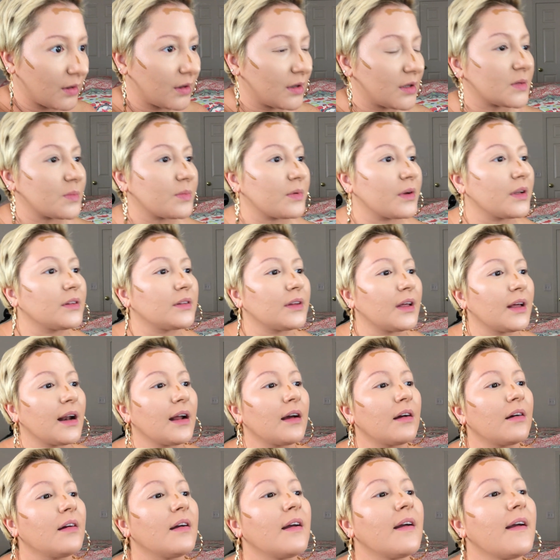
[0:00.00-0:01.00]
Let's blend that
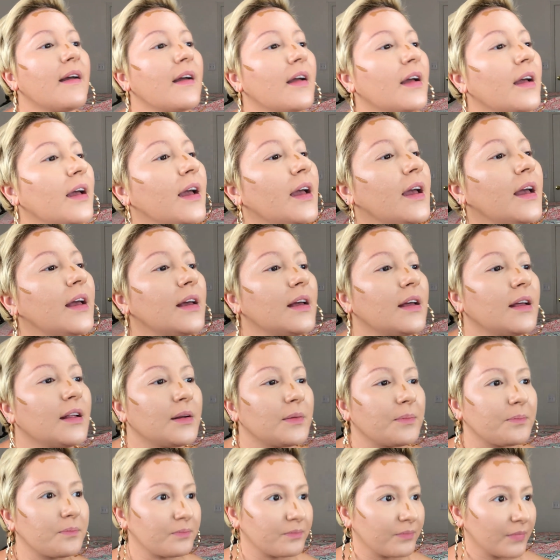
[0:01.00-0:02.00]
out,
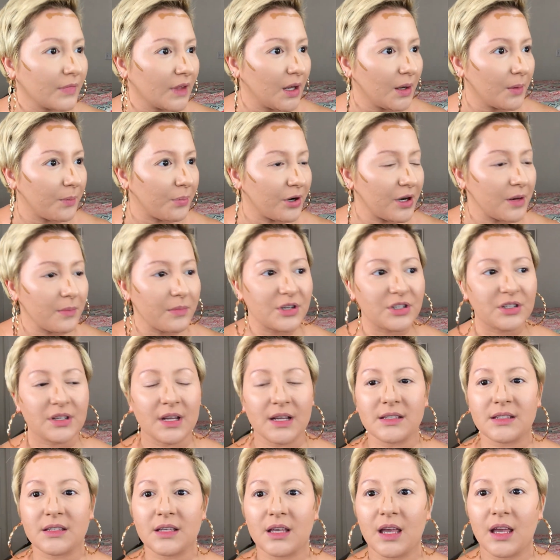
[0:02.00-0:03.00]
and pretty much
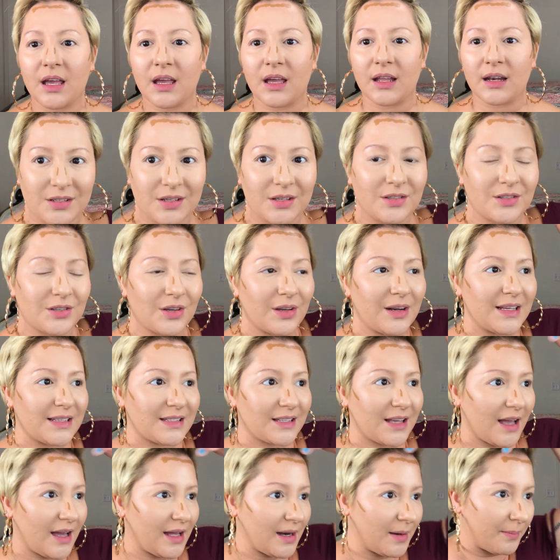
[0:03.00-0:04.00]
that's it. So
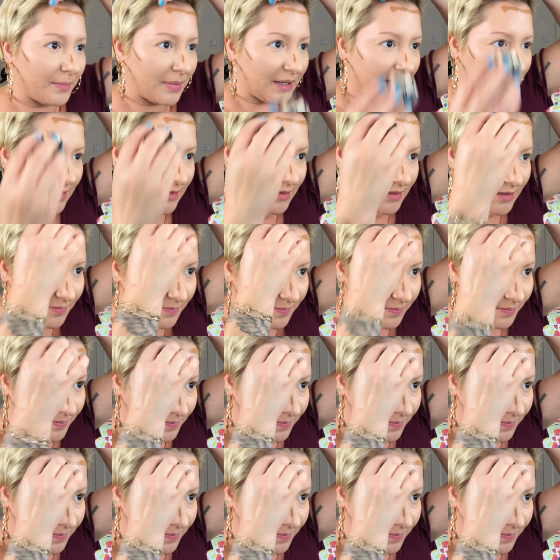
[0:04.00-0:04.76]
let's go ahead and blend.